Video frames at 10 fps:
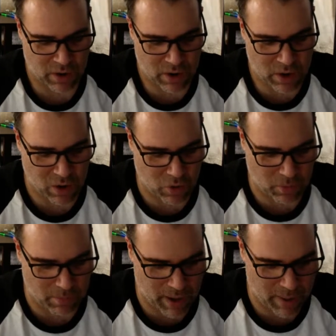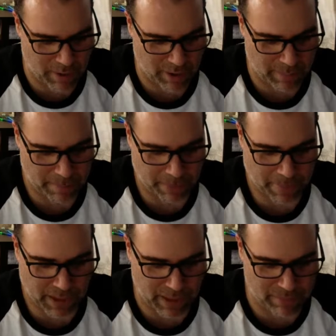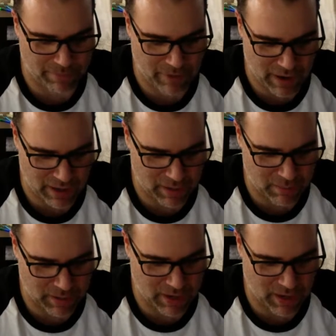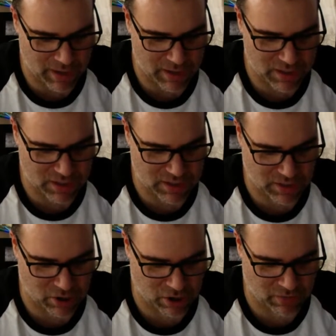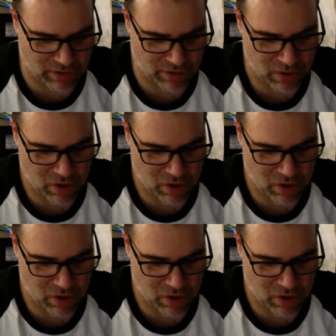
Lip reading: "Oh, Mama!" "I'm fine, mija," she said, coughing.